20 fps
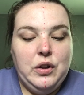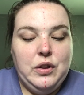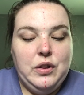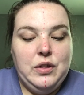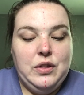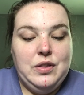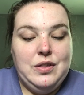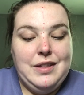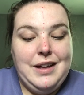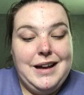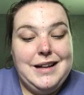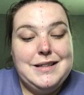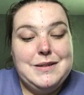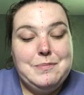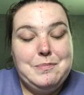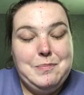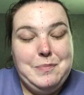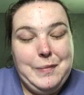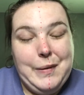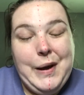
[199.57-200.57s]
that's
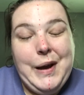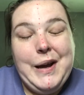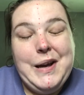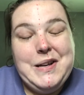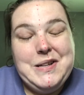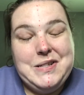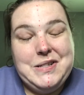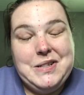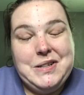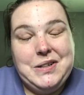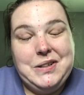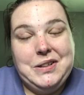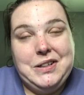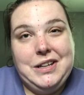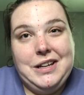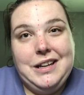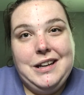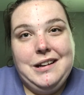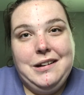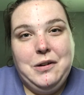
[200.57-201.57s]

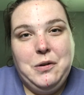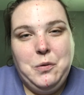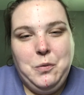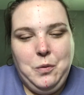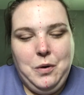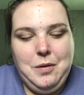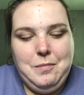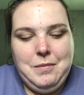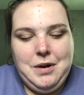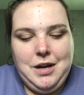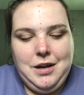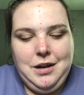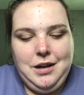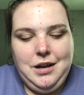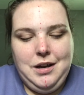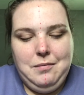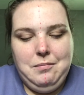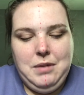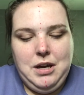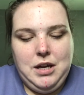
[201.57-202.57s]
basically what my
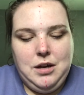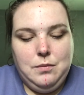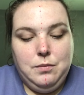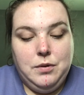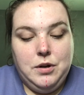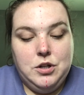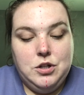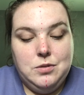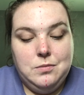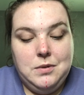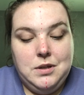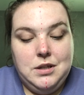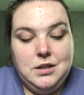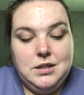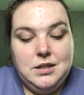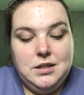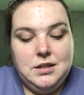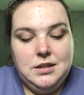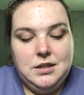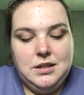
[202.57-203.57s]
makeup regimen
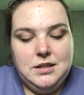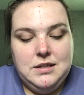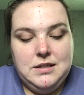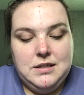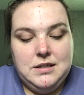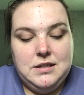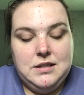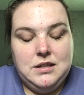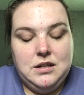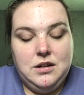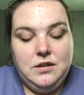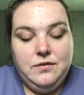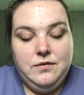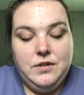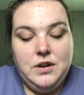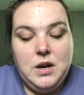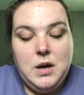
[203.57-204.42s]
consisted of.